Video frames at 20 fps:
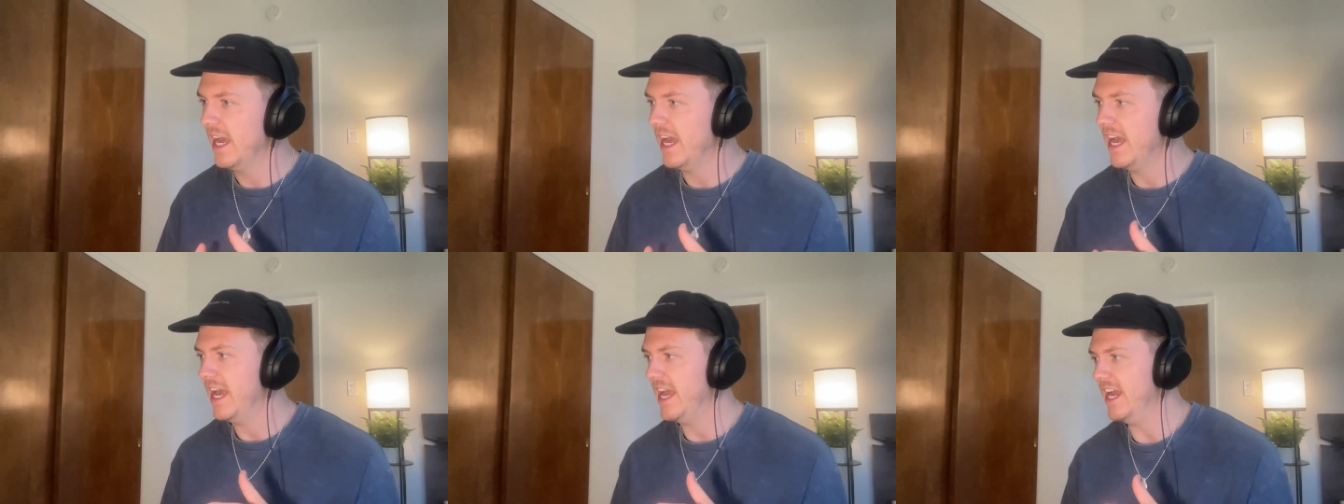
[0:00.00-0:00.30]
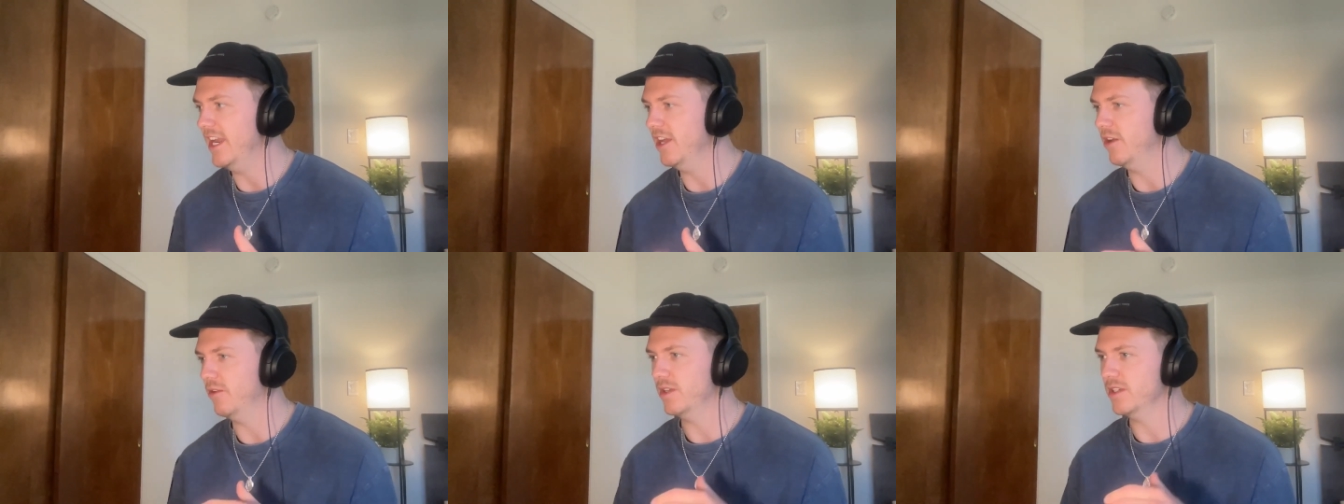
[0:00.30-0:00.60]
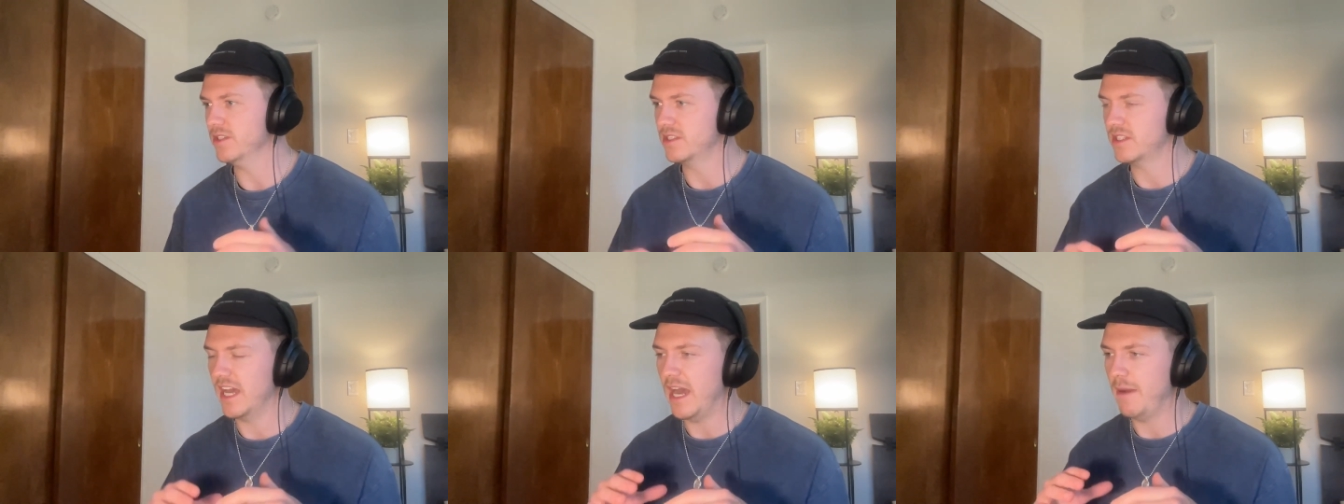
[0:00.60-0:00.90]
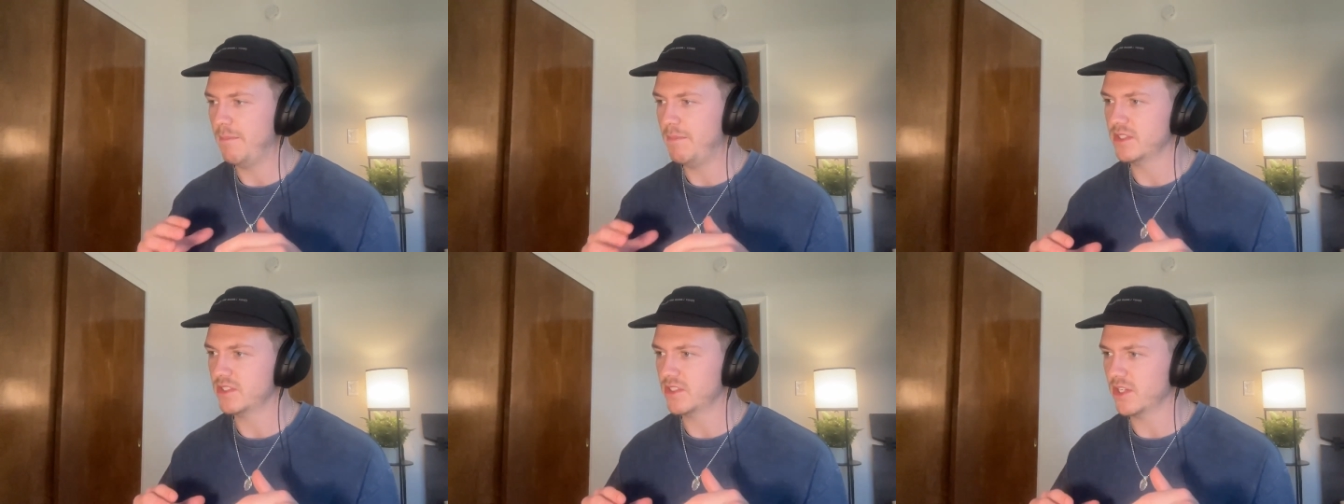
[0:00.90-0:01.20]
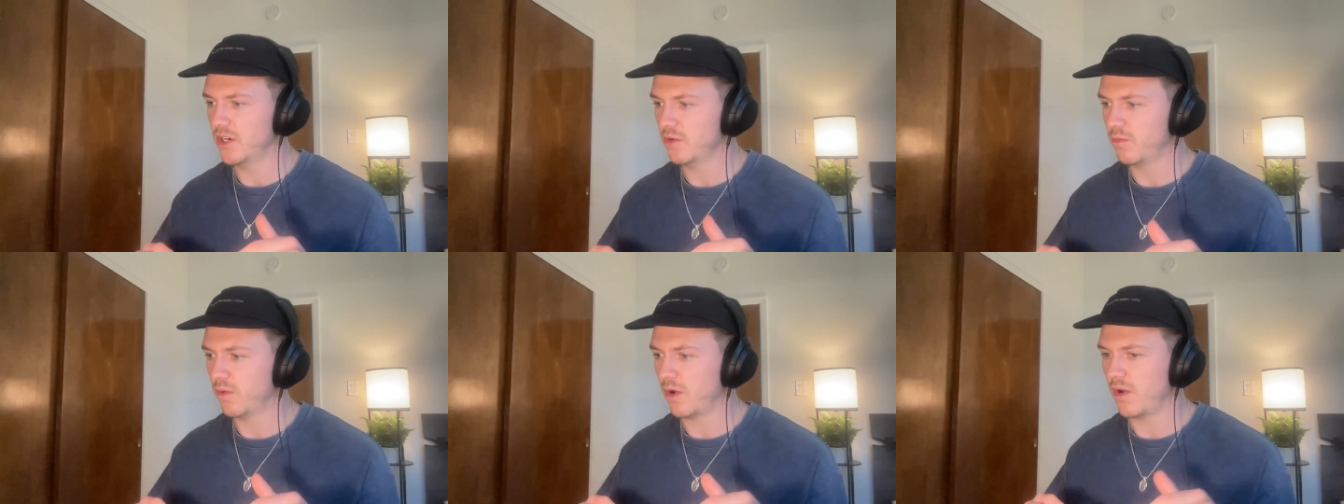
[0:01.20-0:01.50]
And it was the
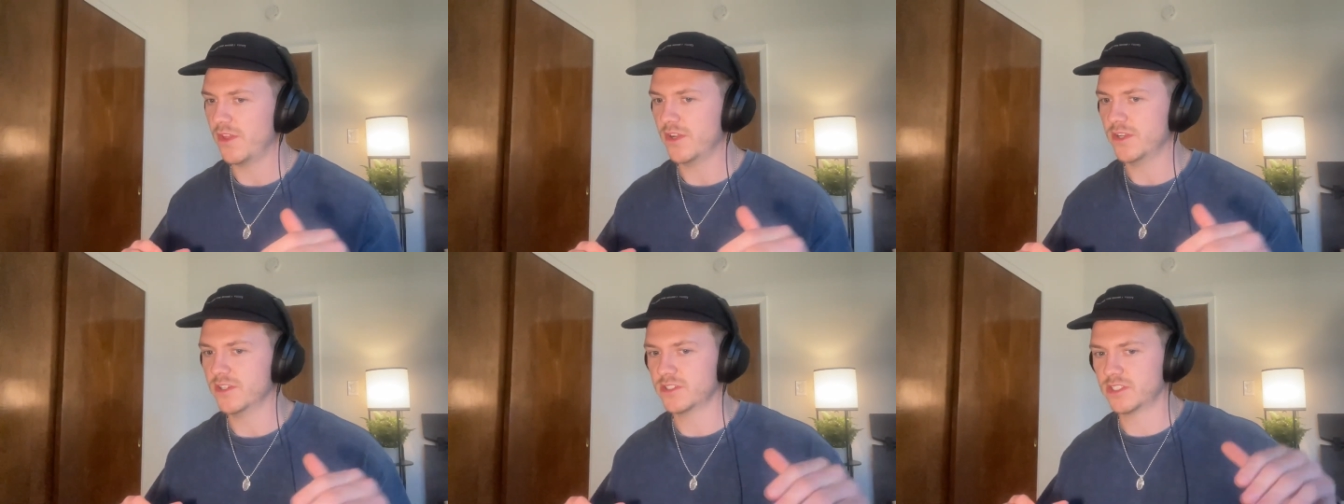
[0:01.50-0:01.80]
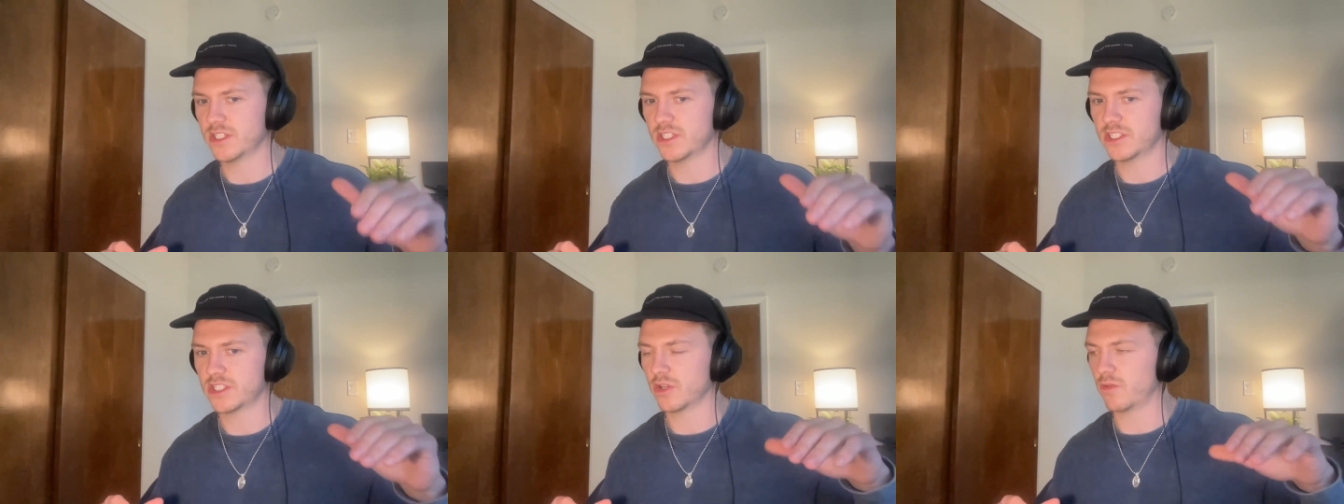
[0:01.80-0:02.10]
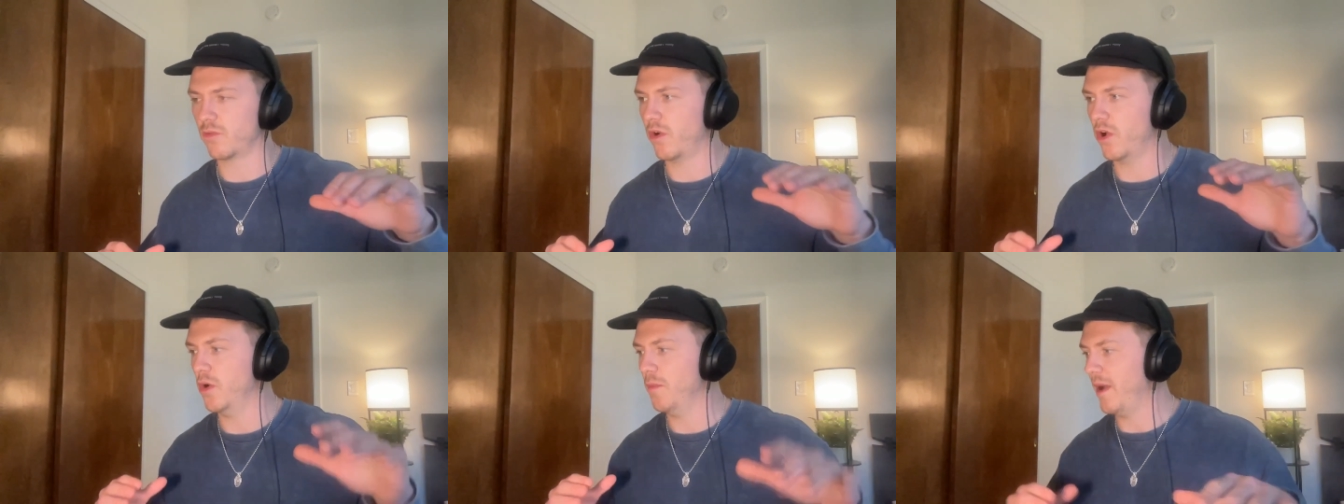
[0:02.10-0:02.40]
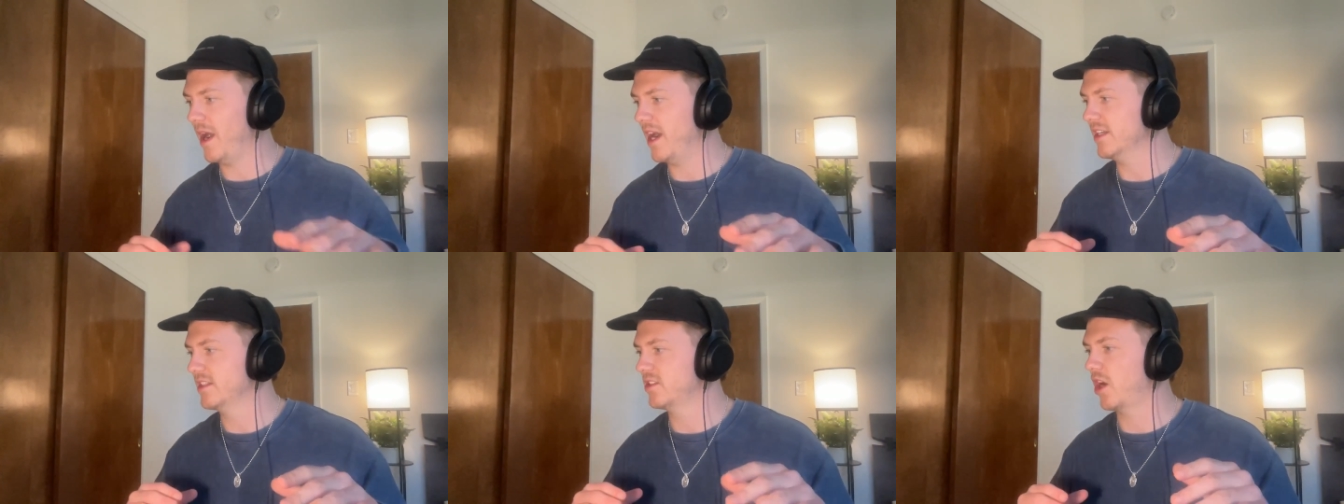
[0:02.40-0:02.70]
episode where there's just the robot.